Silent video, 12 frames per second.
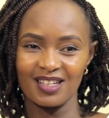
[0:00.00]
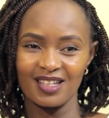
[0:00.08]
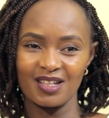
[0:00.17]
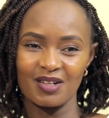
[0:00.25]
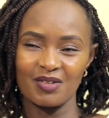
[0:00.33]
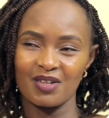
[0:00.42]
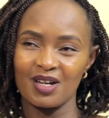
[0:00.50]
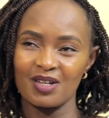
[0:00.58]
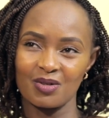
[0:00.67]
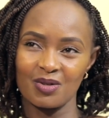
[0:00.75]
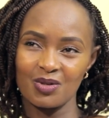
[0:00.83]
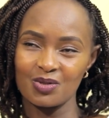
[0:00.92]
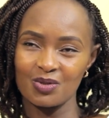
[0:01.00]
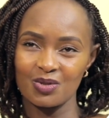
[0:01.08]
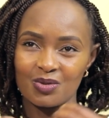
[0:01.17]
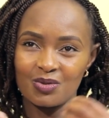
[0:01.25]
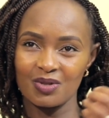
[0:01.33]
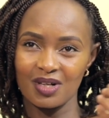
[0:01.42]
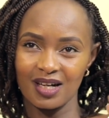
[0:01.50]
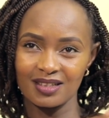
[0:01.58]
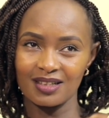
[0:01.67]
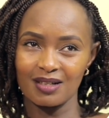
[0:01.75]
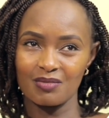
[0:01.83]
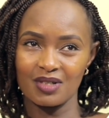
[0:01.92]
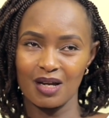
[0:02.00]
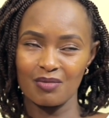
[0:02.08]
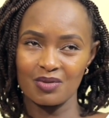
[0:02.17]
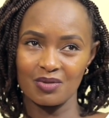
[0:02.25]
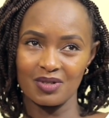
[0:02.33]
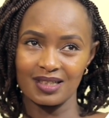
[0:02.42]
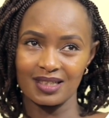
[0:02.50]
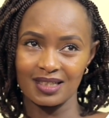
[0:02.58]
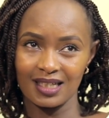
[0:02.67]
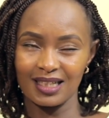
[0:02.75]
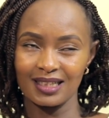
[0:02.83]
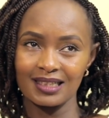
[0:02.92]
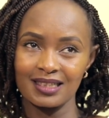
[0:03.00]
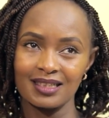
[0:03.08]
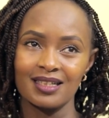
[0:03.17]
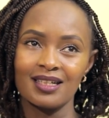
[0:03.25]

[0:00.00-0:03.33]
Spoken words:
that also took us some time to discuss.